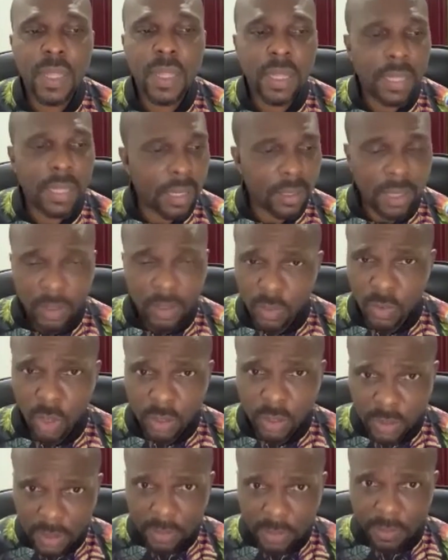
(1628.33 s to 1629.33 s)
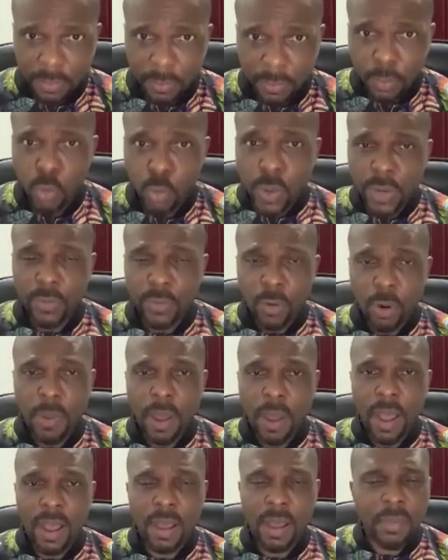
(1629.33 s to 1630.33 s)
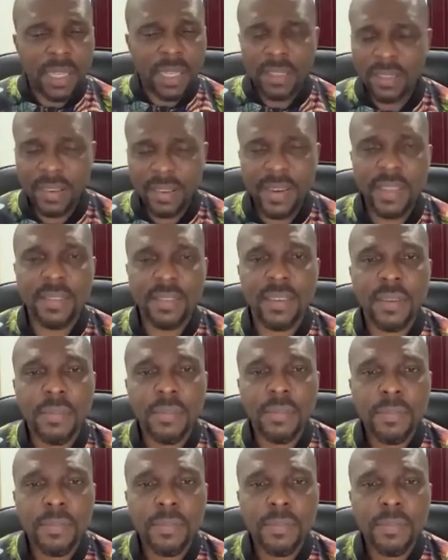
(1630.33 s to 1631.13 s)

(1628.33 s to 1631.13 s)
That's not fluid from her. I mean, it's crazy.